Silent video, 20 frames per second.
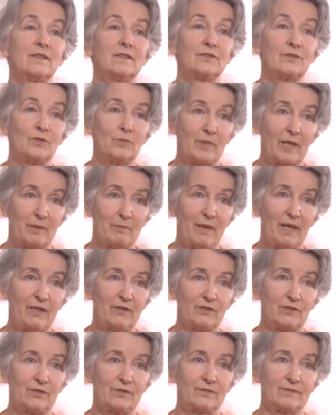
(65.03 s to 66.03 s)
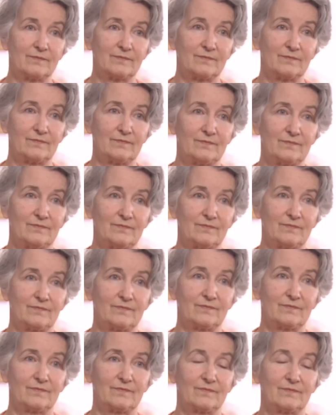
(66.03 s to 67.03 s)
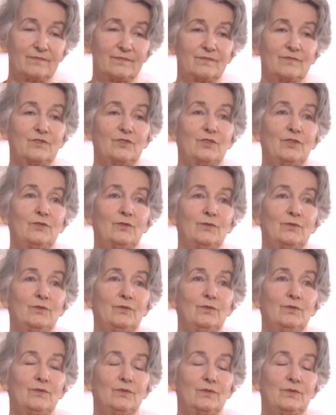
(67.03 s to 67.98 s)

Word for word: to my mother, to